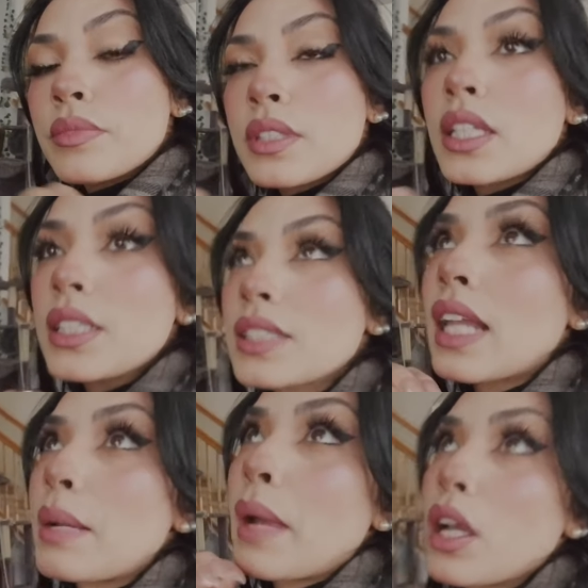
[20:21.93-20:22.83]
This is
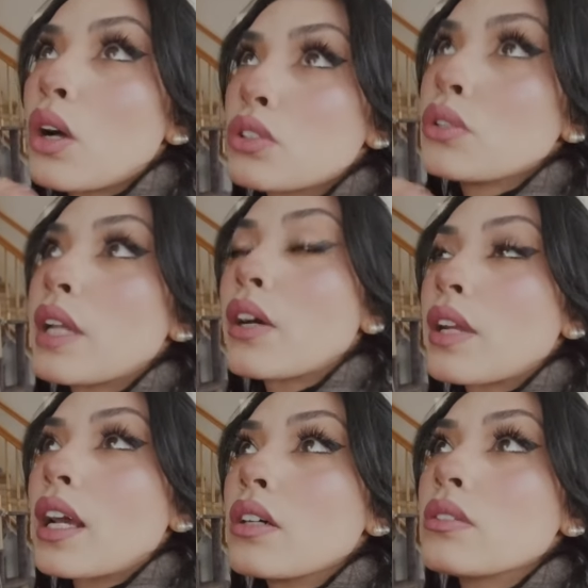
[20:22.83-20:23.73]
like my go-to nail
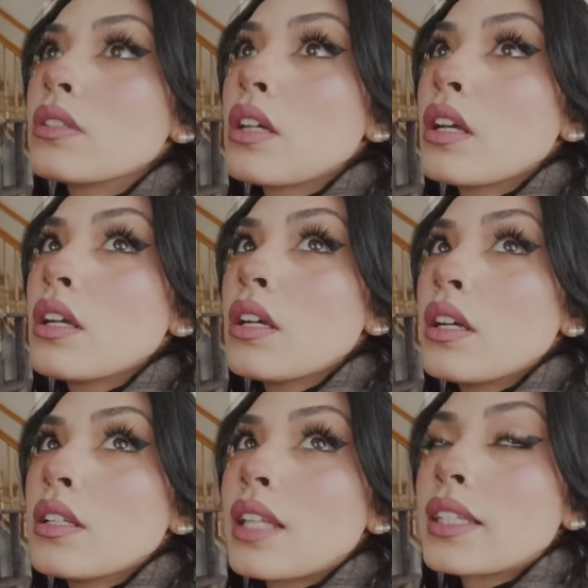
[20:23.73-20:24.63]
now.
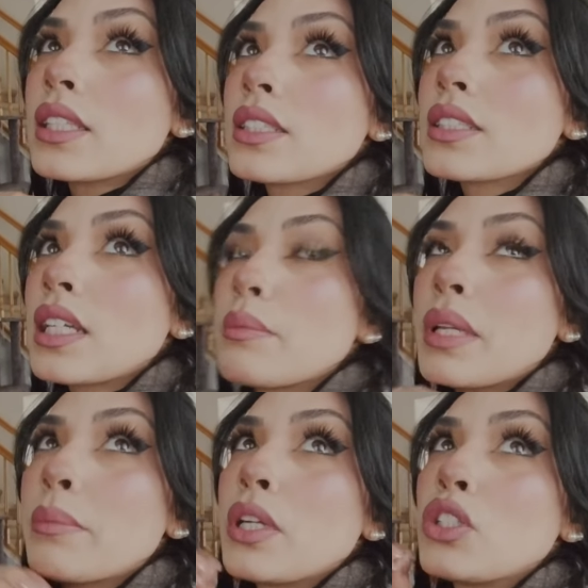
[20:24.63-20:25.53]
Like, this is going to be
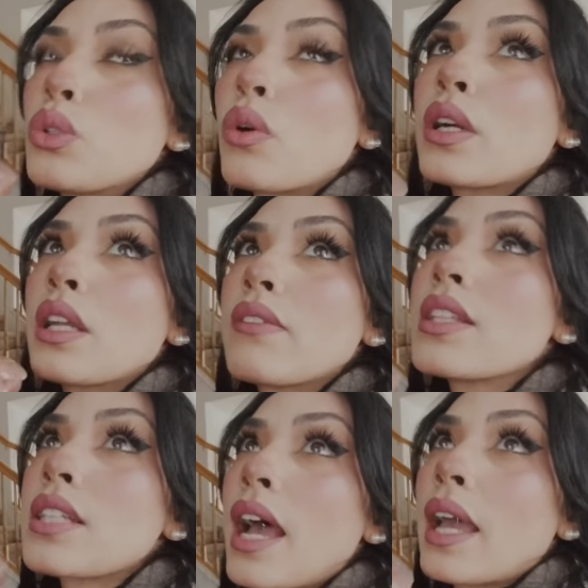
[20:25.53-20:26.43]
majority of the
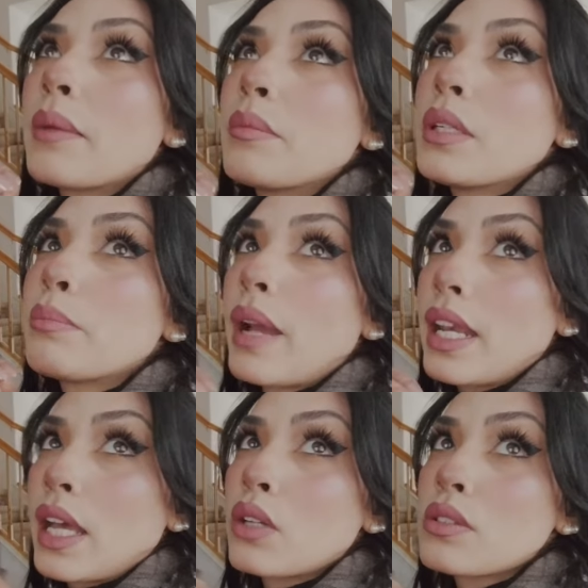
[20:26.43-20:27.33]
time my
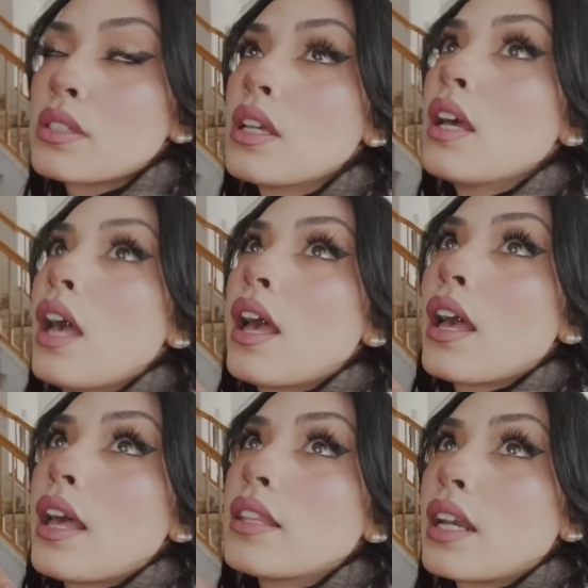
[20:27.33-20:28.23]
nails.
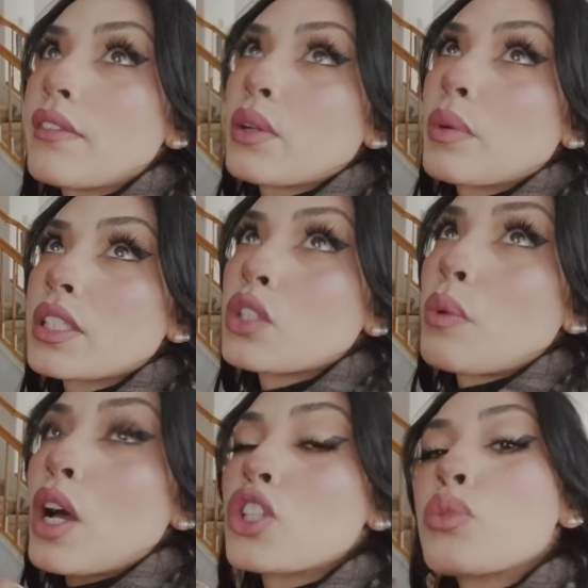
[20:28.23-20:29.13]
And then every once in a
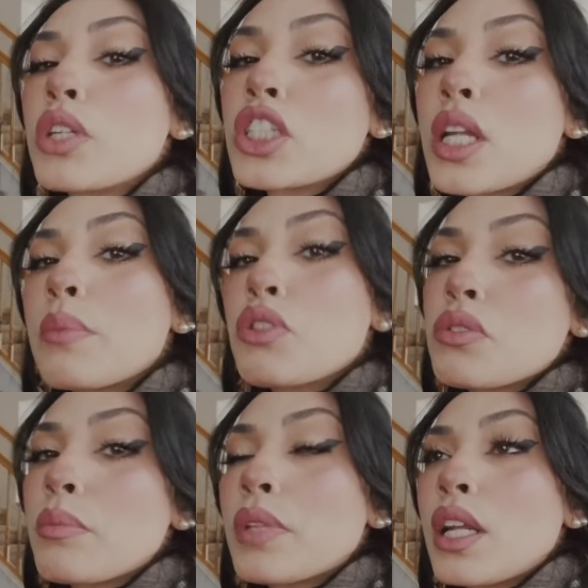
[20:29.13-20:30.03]
while, I'll switch it up, do
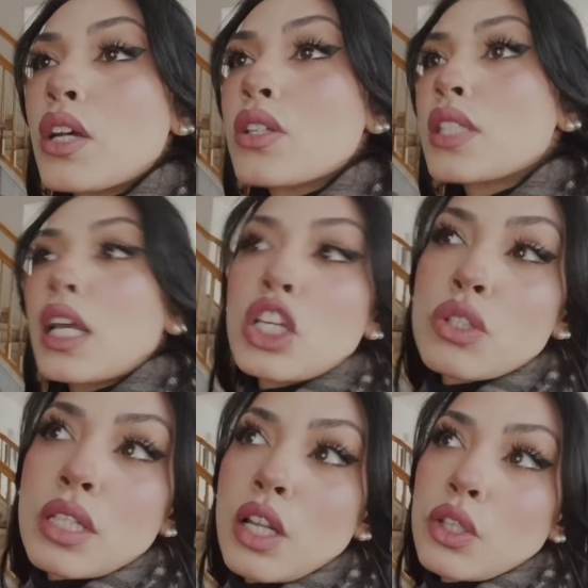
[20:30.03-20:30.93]
something else. Like,
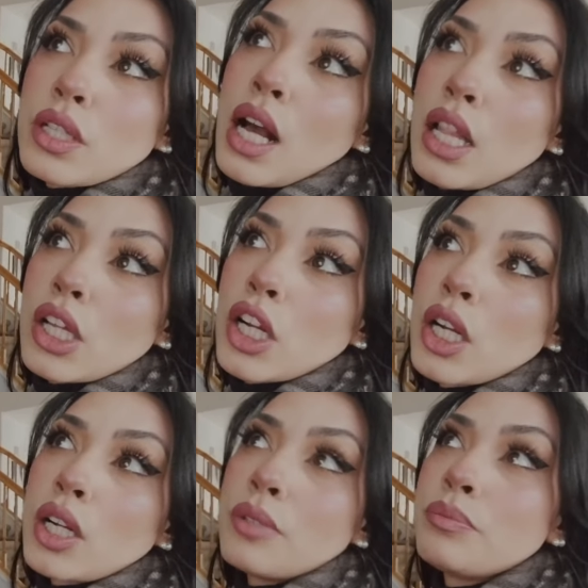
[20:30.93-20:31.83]
use another
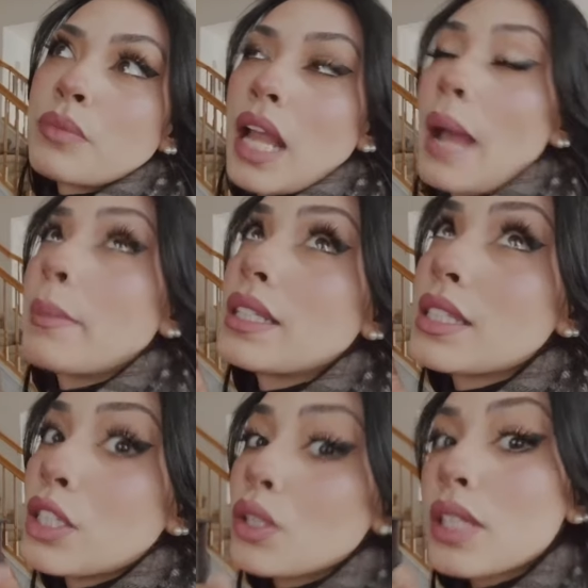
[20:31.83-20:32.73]
color. I've been
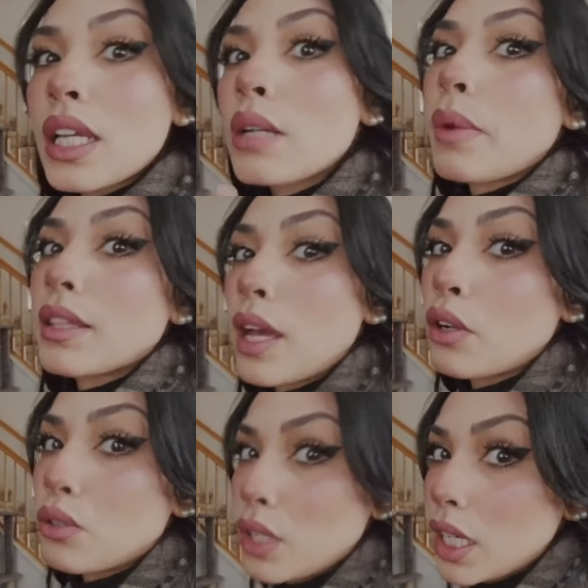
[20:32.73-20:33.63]
still thinking about that
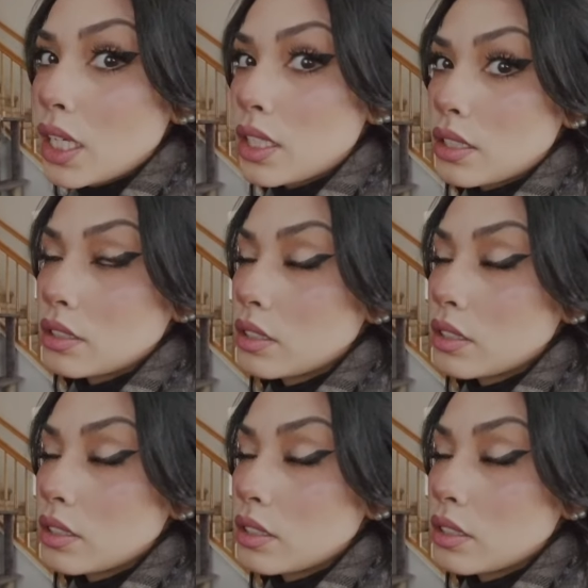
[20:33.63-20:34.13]
green.